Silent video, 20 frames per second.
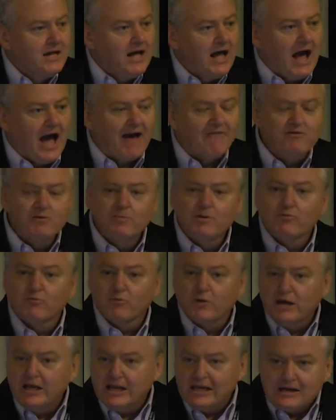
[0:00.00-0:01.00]
Have you been
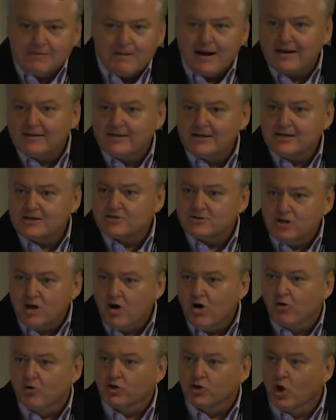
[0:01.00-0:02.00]
reading about this?
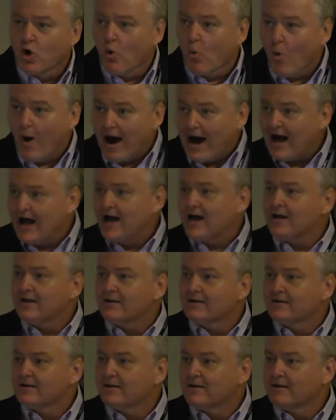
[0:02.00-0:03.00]
No. You know why?
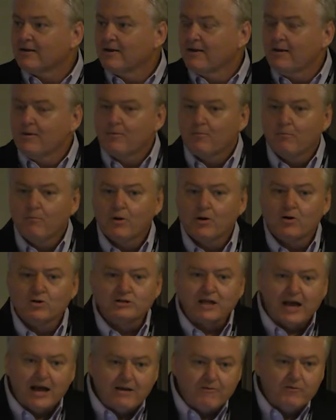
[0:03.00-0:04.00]
Because
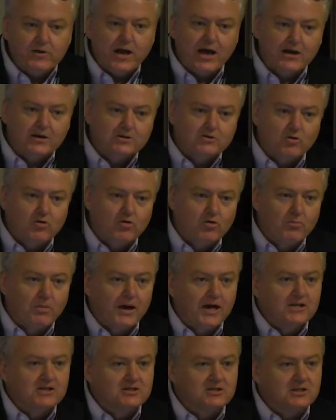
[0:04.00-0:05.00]
every editorial
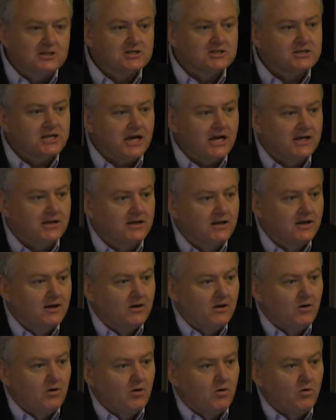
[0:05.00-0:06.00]
page in this state
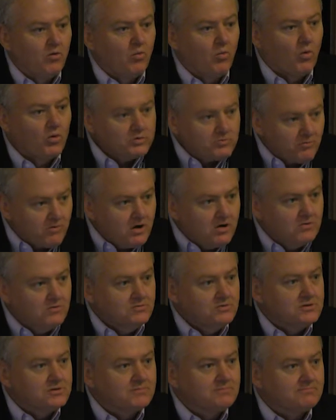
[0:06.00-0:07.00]
wants
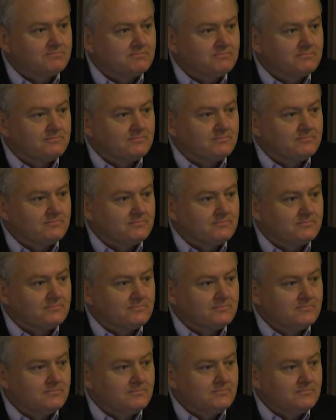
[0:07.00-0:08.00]
roads.
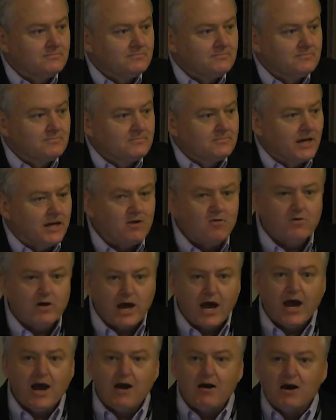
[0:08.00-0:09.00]
They don't
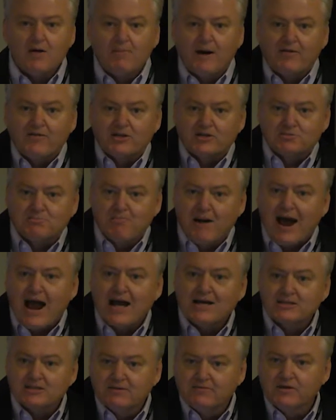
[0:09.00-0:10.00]
care about this
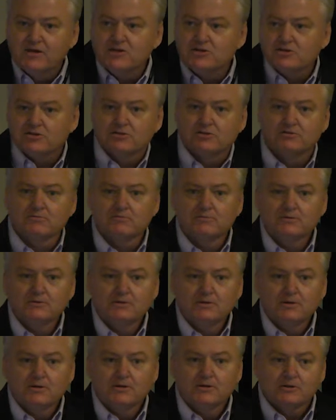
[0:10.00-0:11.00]
massive issue.
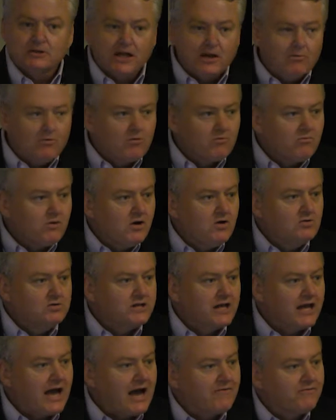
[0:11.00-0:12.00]
They want roads.
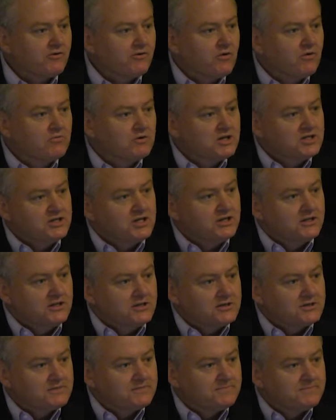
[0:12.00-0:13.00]
They have their own
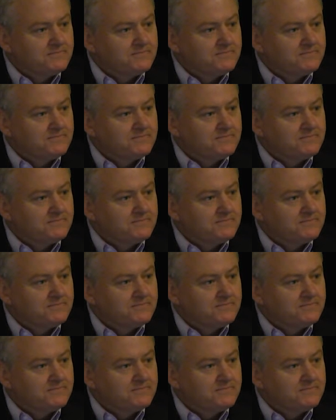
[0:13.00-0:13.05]
agendas.